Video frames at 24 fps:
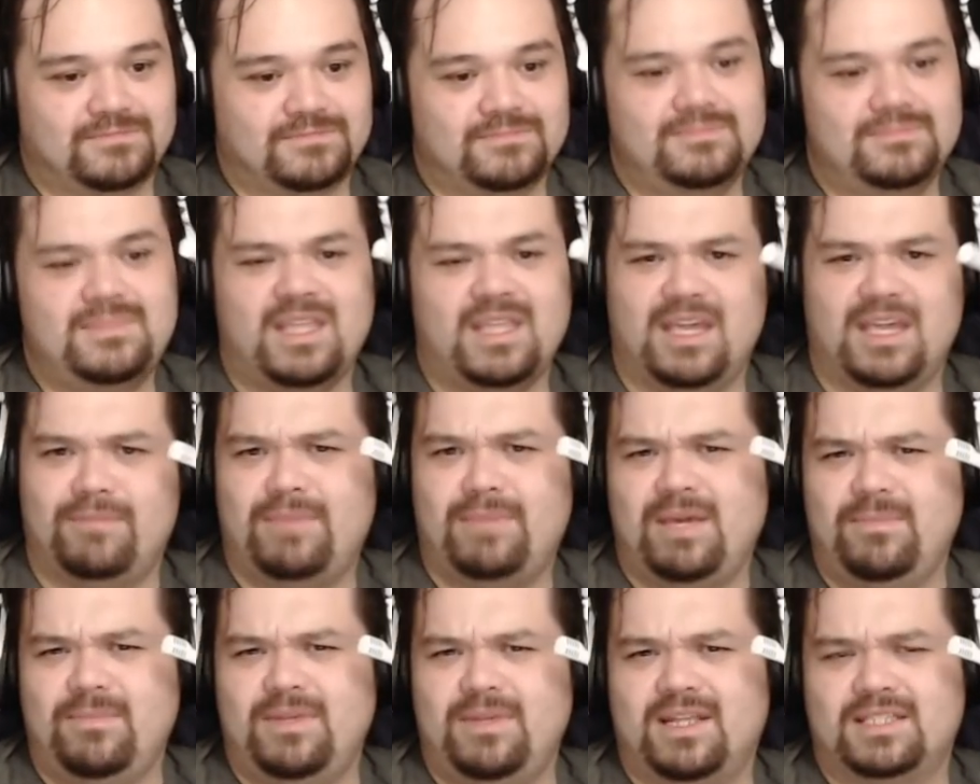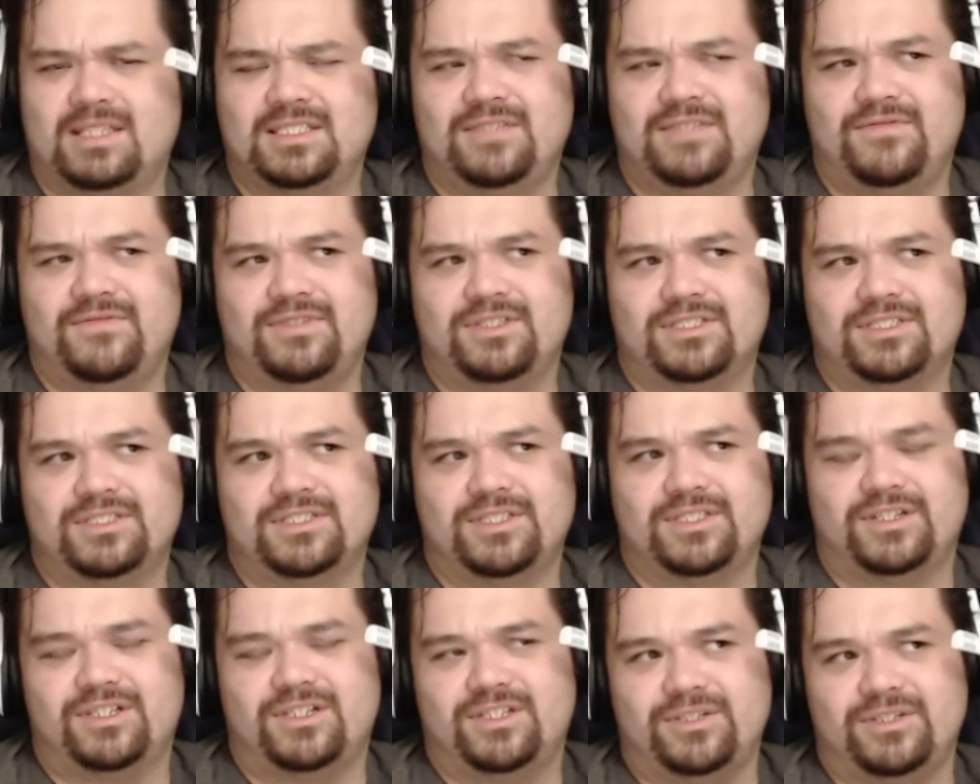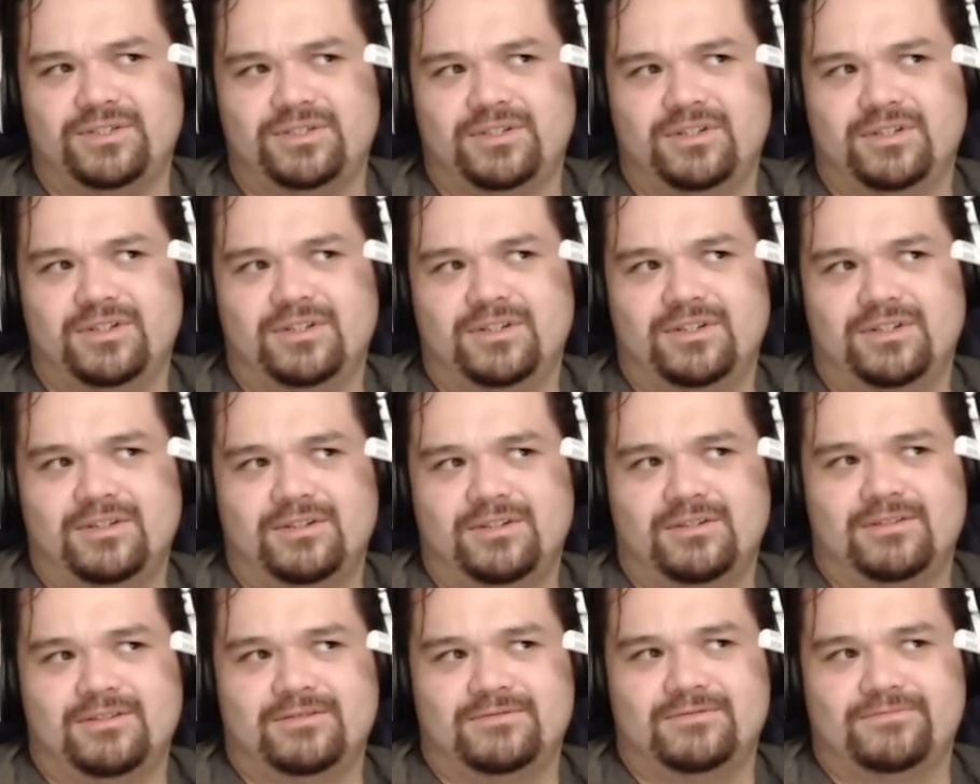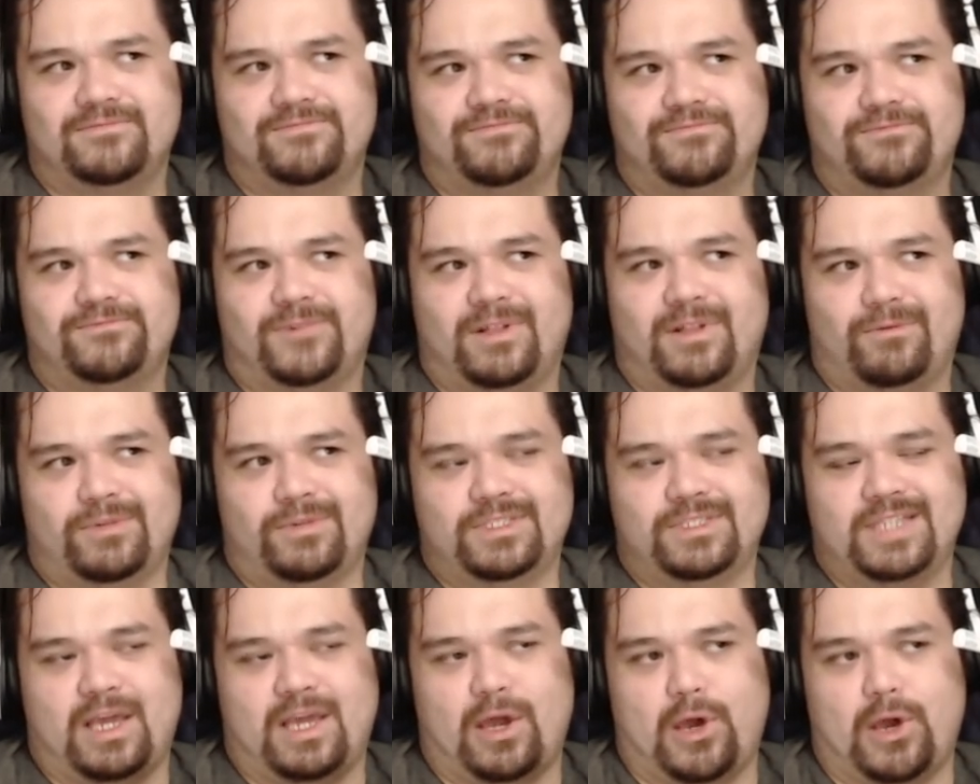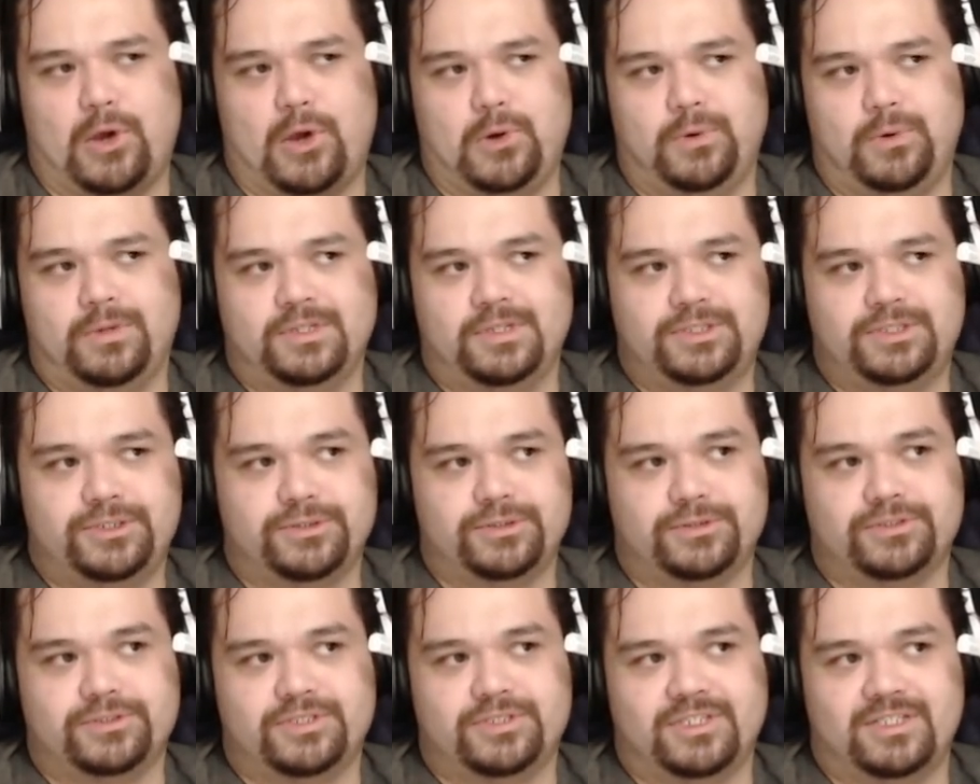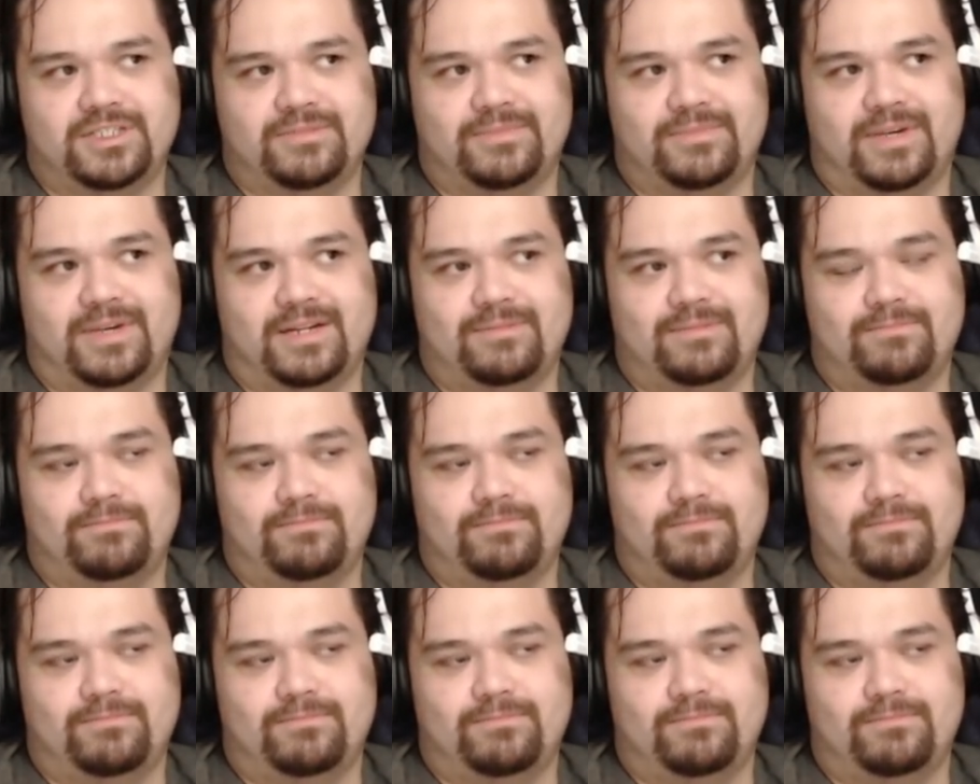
and maybe that's even considered to well i wouldn't say owe to children but